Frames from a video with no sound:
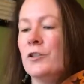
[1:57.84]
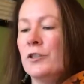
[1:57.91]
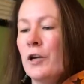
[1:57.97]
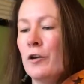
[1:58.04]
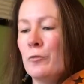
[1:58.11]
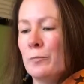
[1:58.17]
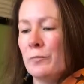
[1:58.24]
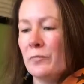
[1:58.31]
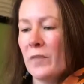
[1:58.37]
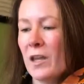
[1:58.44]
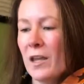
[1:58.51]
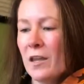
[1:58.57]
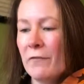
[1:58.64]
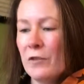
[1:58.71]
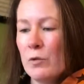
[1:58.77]
So
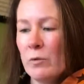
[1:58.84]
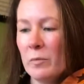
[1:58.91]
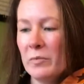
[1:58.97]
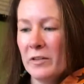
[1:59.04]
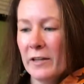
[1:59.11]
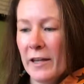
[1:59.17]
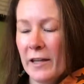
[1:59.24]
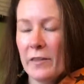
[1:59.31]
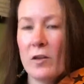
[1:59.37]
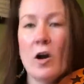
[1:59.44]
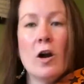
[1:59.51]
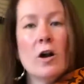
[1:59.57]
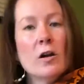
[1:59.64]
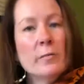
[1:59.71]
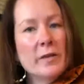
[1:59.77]
if you were playing the
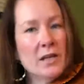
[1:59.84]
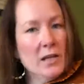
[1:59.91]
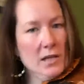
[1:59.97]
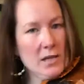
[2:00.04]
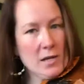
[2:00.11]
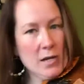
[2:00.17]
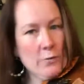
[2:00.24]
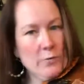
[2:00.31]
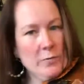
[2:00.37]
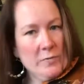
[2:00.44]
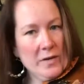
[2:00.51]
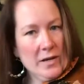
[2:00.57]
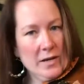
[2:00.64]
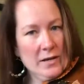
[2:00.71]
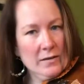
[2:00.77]
harmony, it would
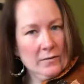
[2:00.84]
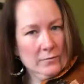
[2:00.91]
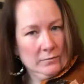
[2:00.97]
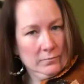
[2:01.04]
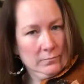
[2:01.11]
be,